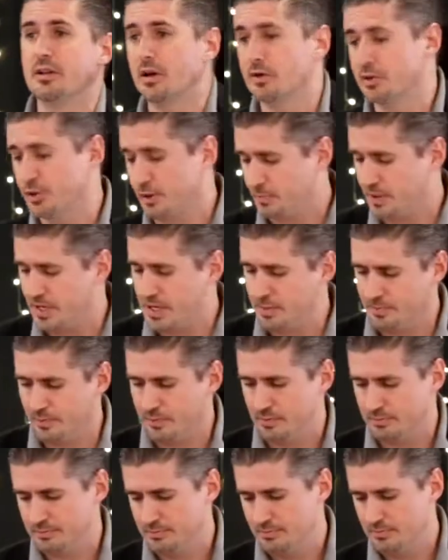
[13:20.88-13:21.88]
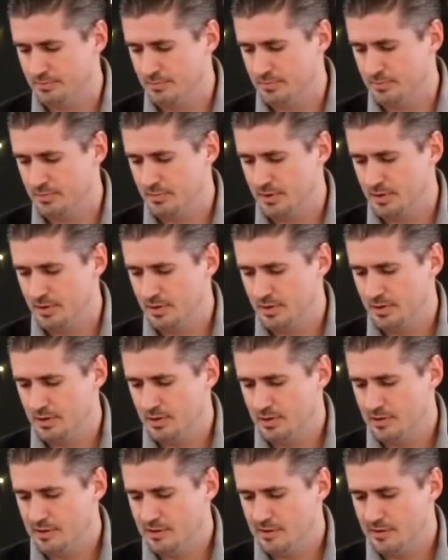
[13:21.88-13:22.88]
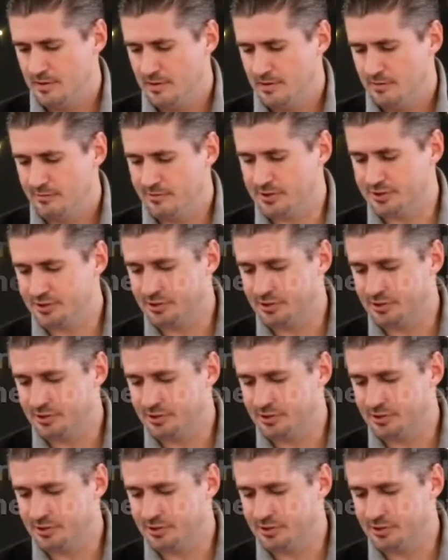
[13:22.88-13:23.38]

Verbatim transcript: all your people. Verse